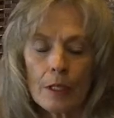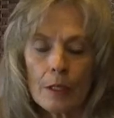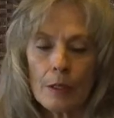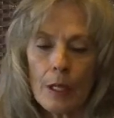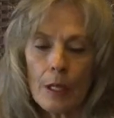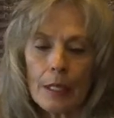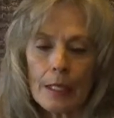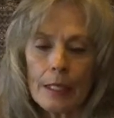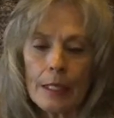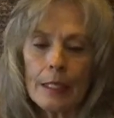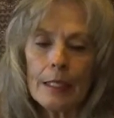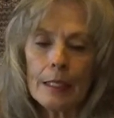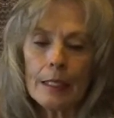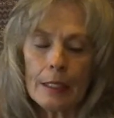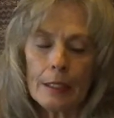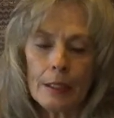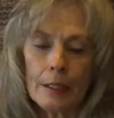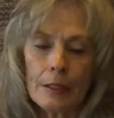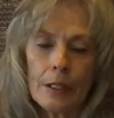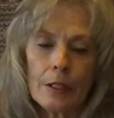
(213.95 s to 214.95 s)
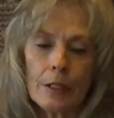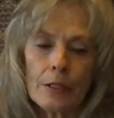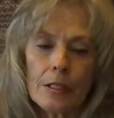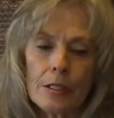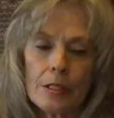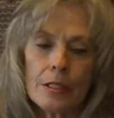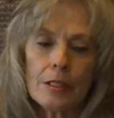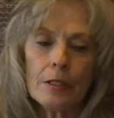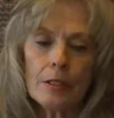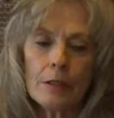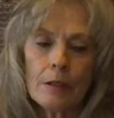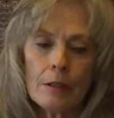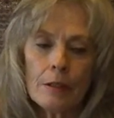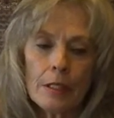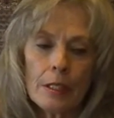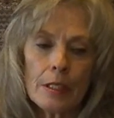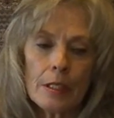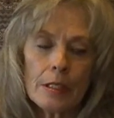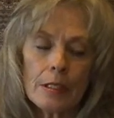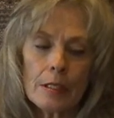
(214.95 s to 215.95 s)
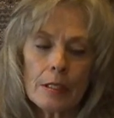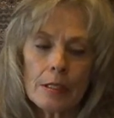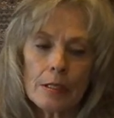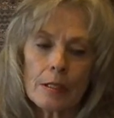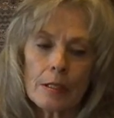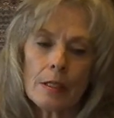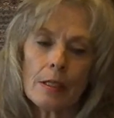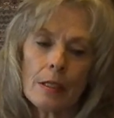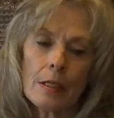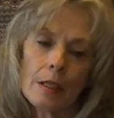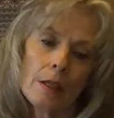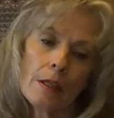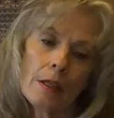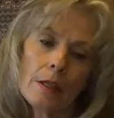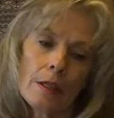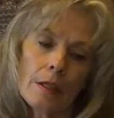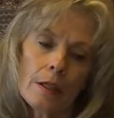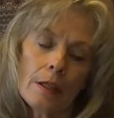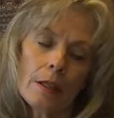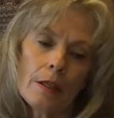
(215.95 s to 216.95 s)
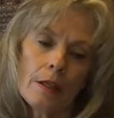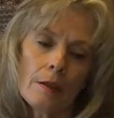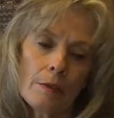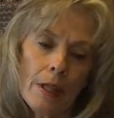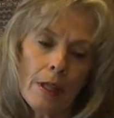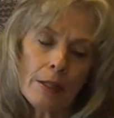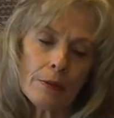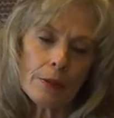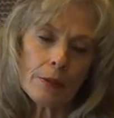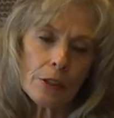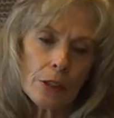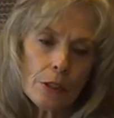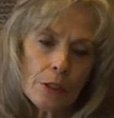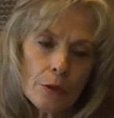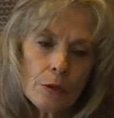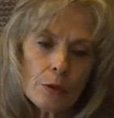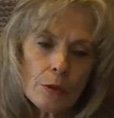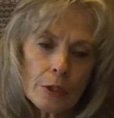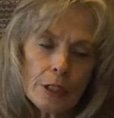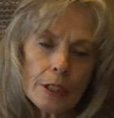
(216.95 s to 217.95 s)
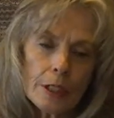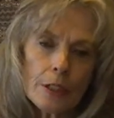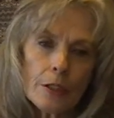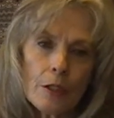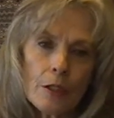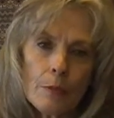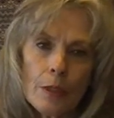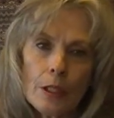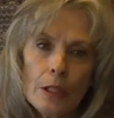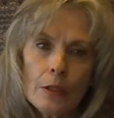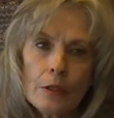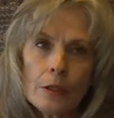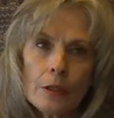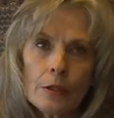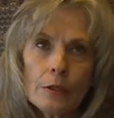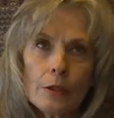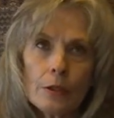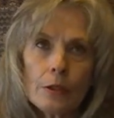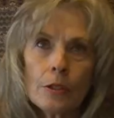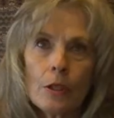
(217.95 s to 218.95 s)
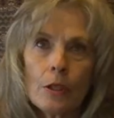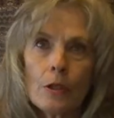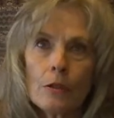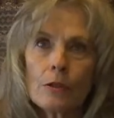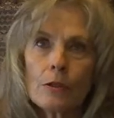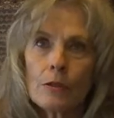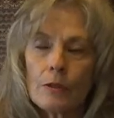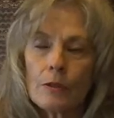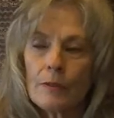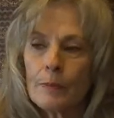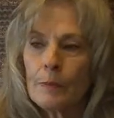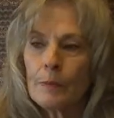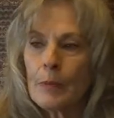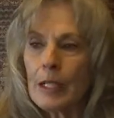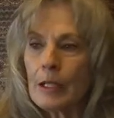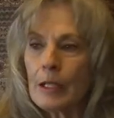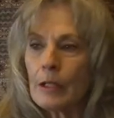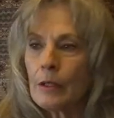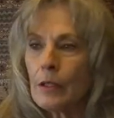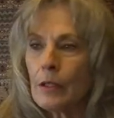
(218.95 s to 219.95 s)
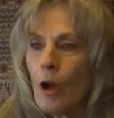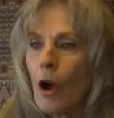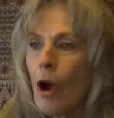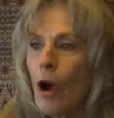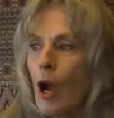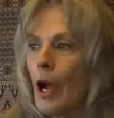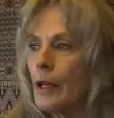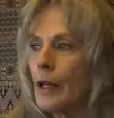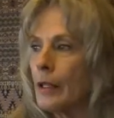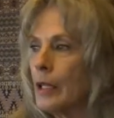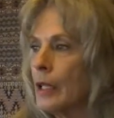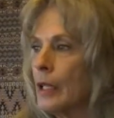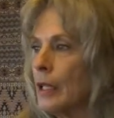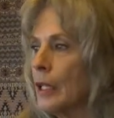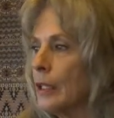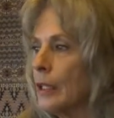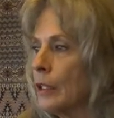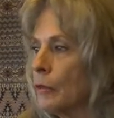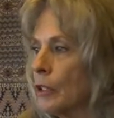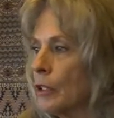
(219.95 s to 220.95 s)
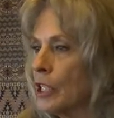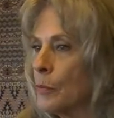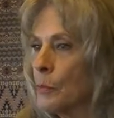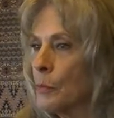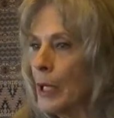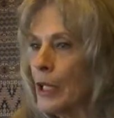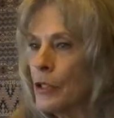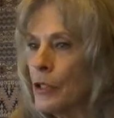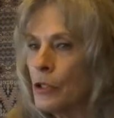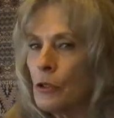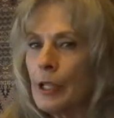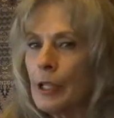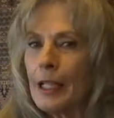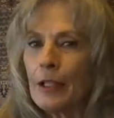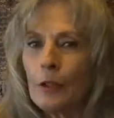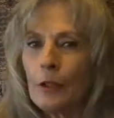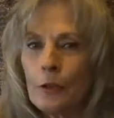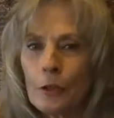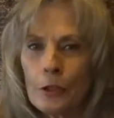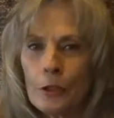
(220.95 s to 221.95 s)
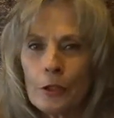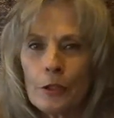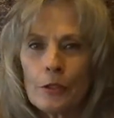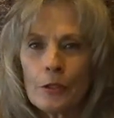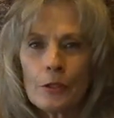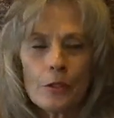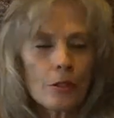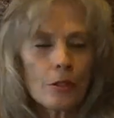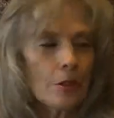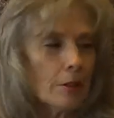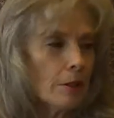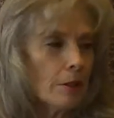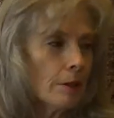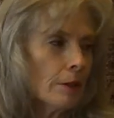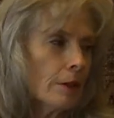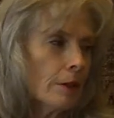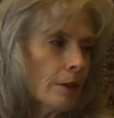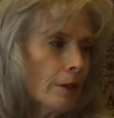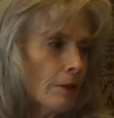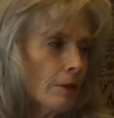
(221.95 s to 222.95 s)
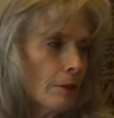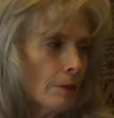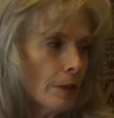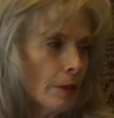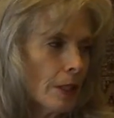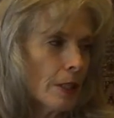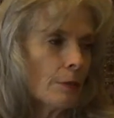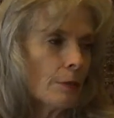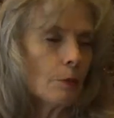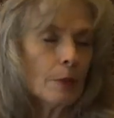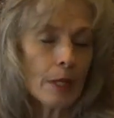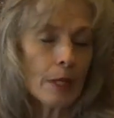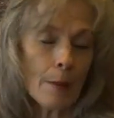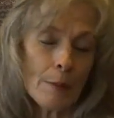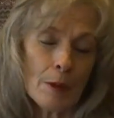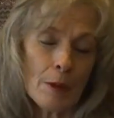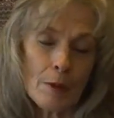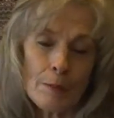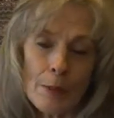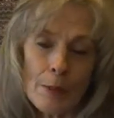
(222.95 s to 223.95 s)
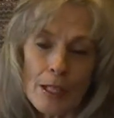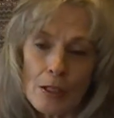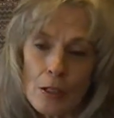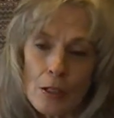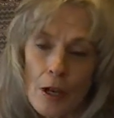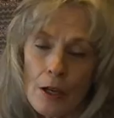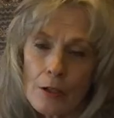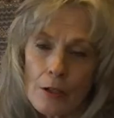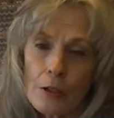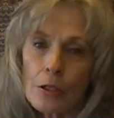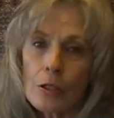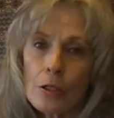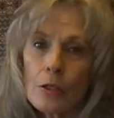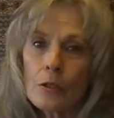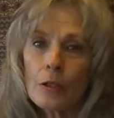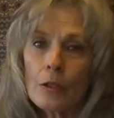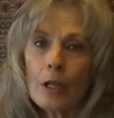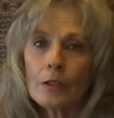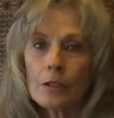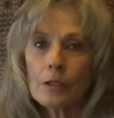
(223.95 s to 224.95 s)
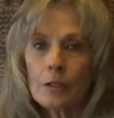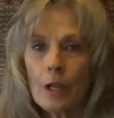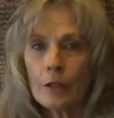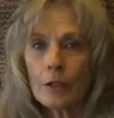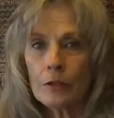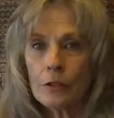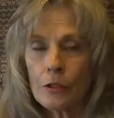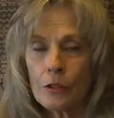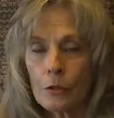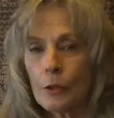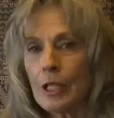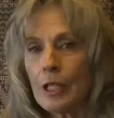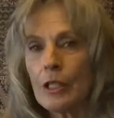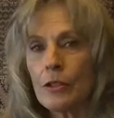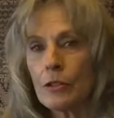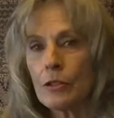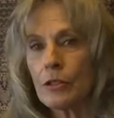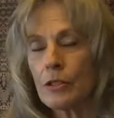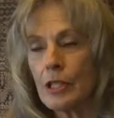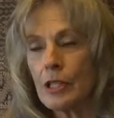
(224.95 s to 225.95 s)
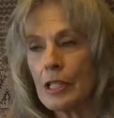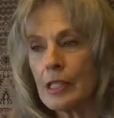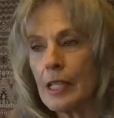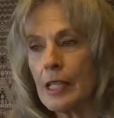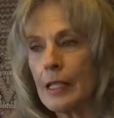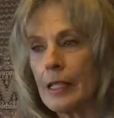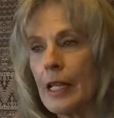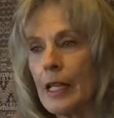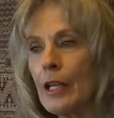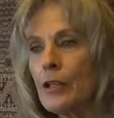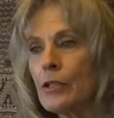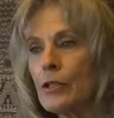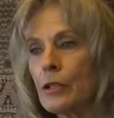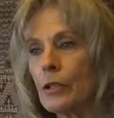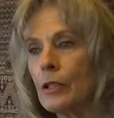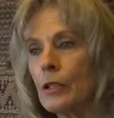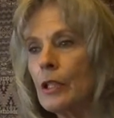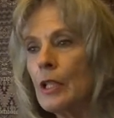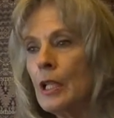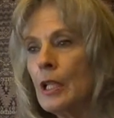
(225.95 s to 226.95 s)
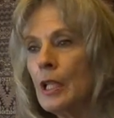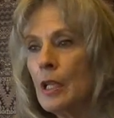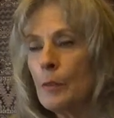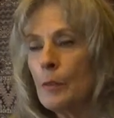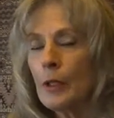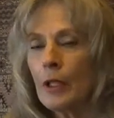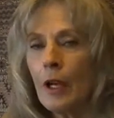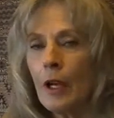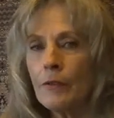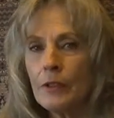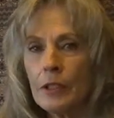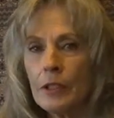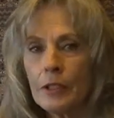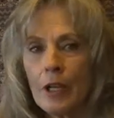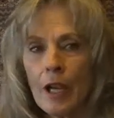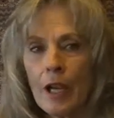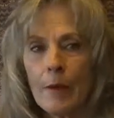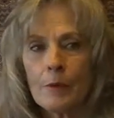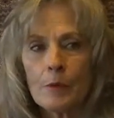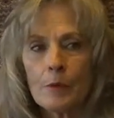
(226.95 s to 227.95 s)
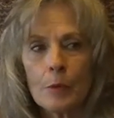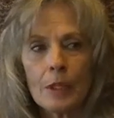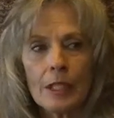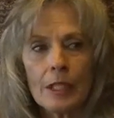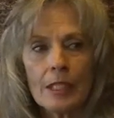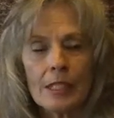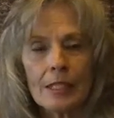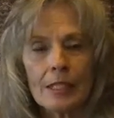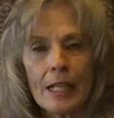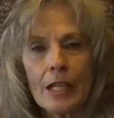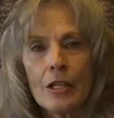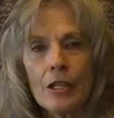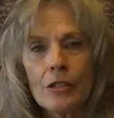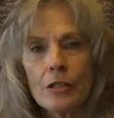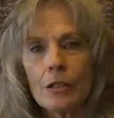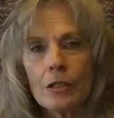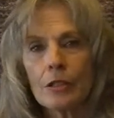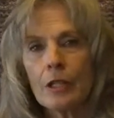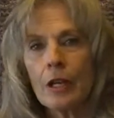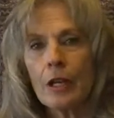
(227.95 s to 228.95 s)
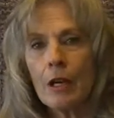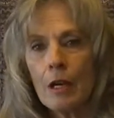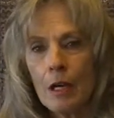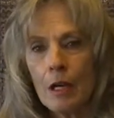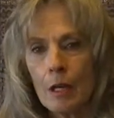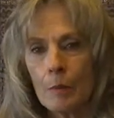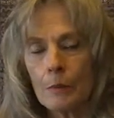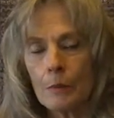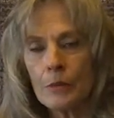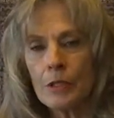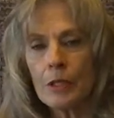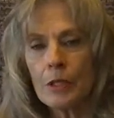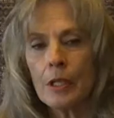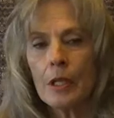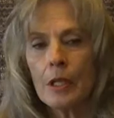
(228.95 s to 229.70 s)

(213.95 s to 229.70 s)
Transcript: again, there still is, uh, like with children, you know, we look to adults, we've been taught to respect your elders, you know, and we, I mean, we've been taught too not to talk to strangers, things of that nature, but oftentimes molestation comes